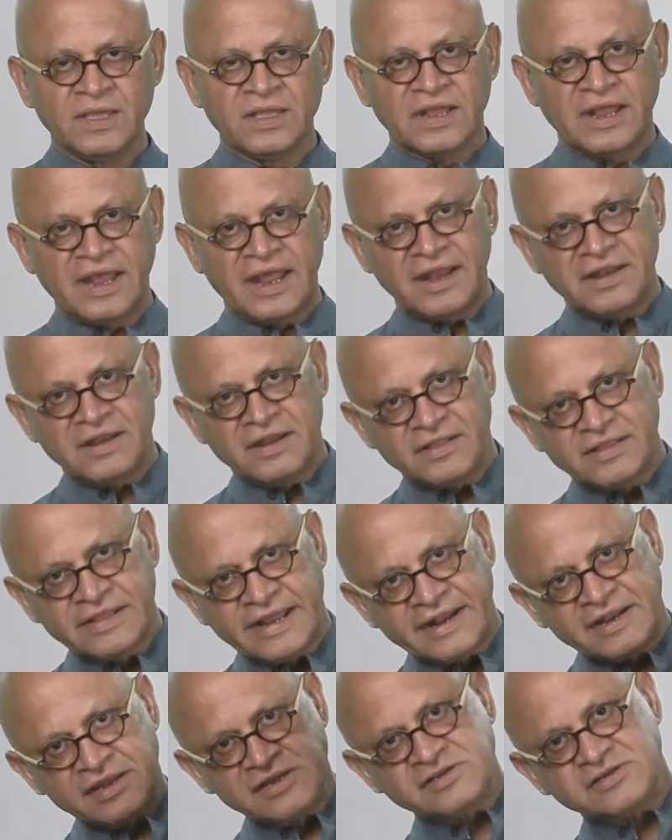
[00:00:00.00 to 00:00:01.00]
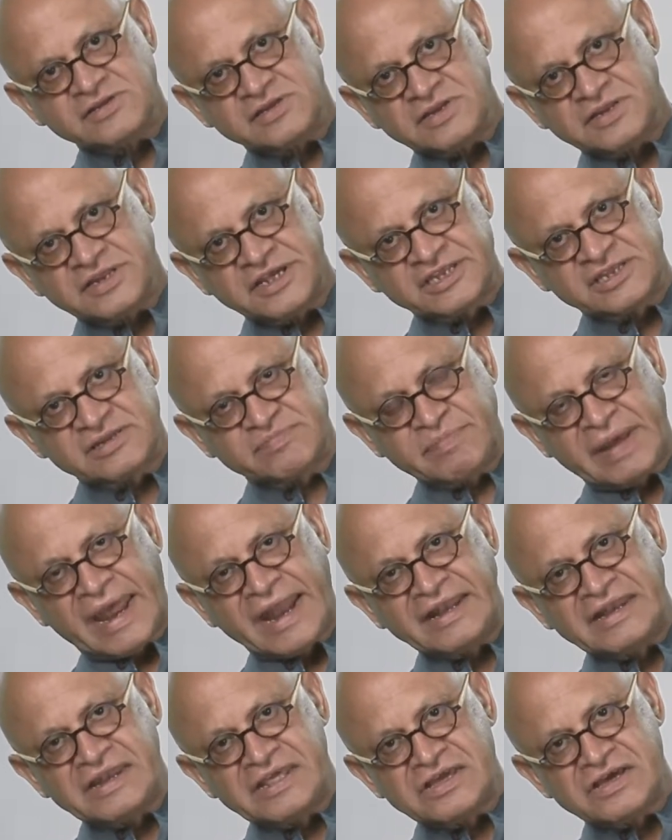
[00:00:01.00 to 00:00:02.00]
and that is
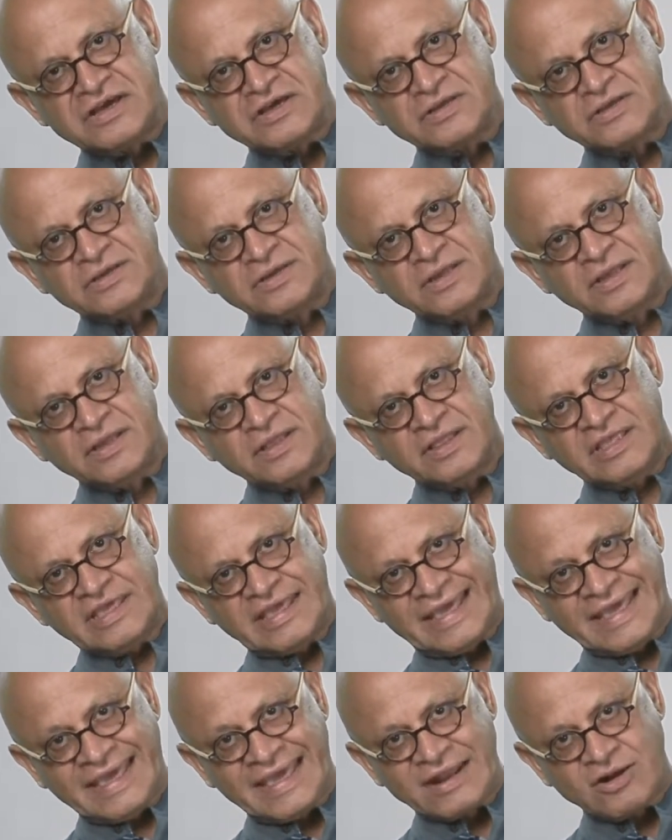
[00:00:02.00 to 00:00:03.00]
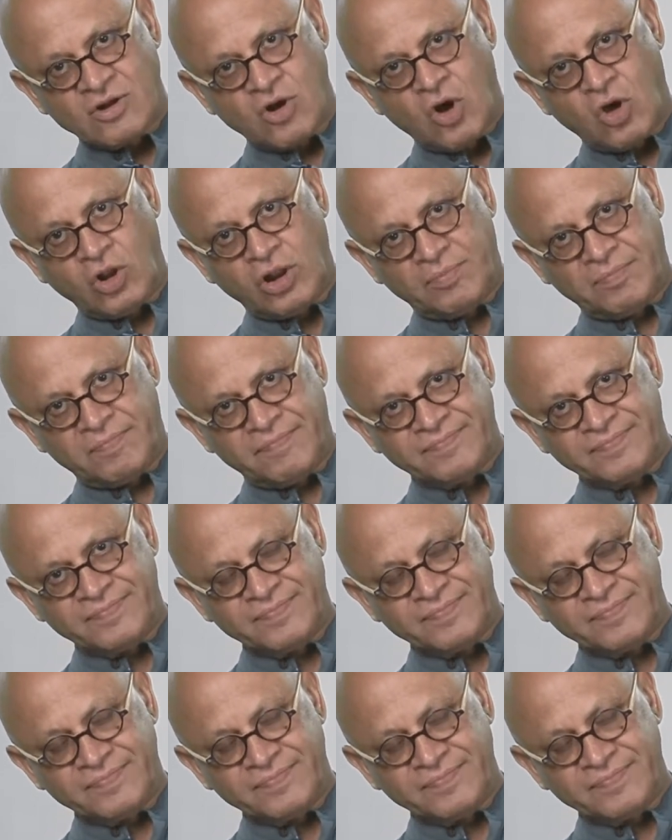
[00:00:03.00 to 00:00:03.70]
expanding the air column.